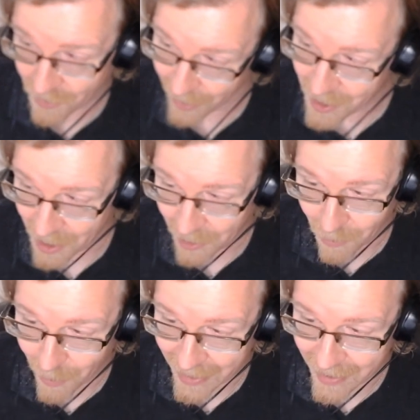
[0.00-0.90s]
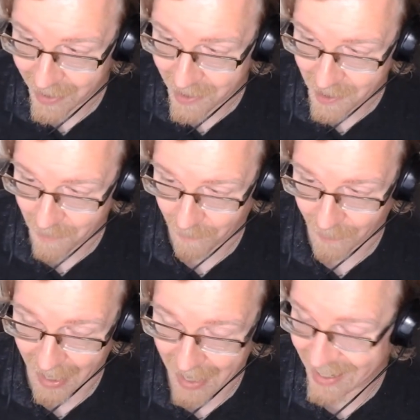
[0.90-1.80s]
is very skilled at what he does.
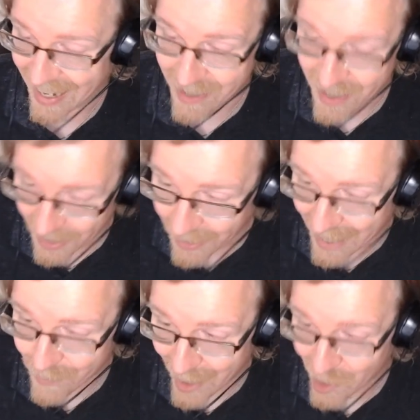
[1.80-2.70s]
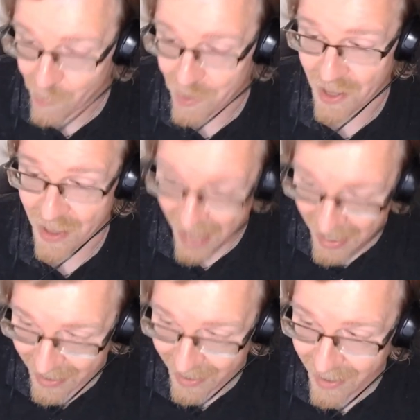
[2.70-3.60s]
I, I still had my hopes
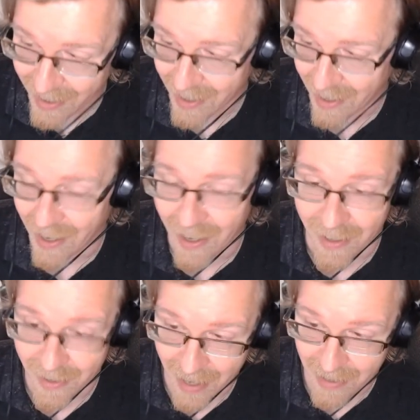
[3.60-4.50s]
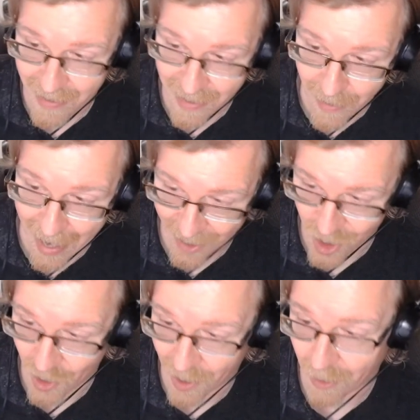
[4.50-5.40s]
then that, you know,
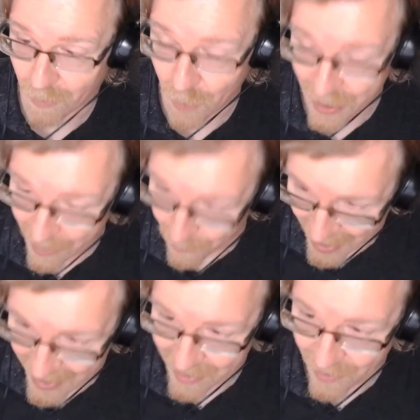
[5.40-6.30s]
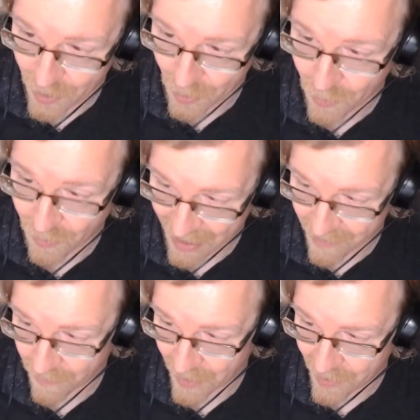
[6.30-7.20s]
Axanar would get made in the two
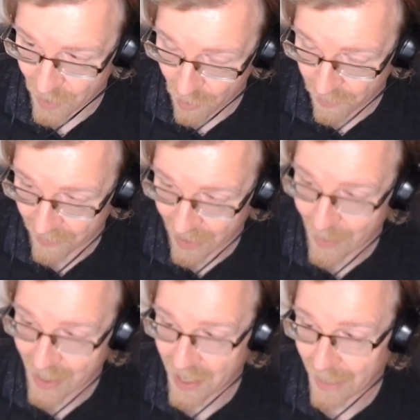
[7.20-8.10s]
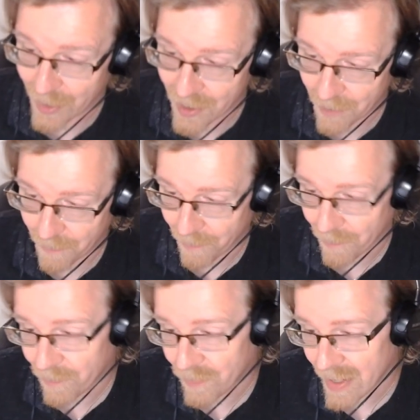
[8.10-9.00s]
fan in the two fifteen-minute segments.
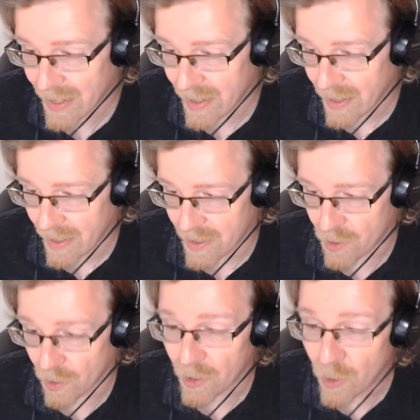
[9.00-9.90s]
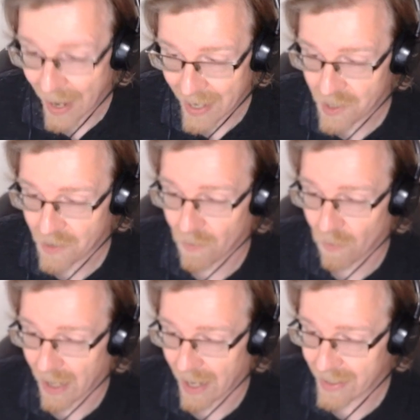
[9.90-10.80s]
So you asked
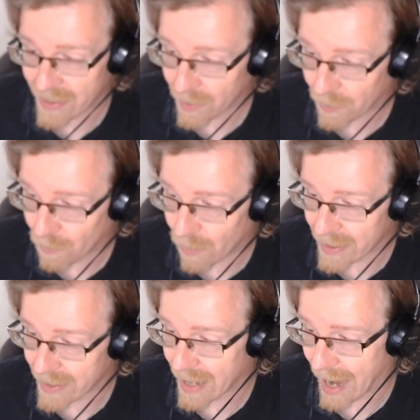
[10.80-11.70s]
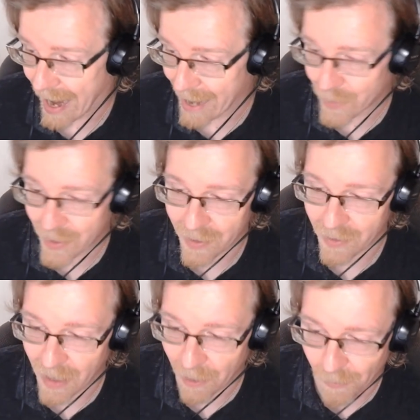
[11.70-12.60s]
kind of what happened,
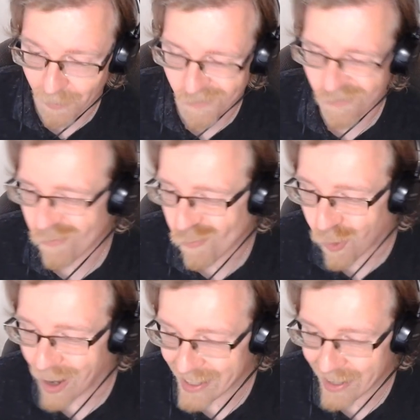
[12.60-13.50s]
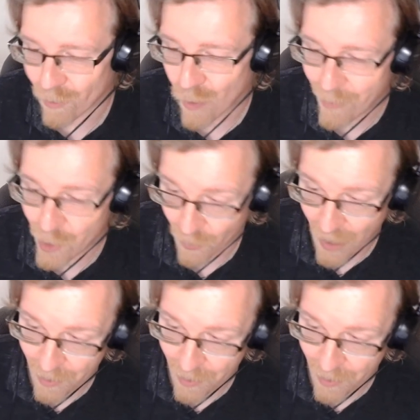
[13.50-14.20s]
you know, why that, why was, why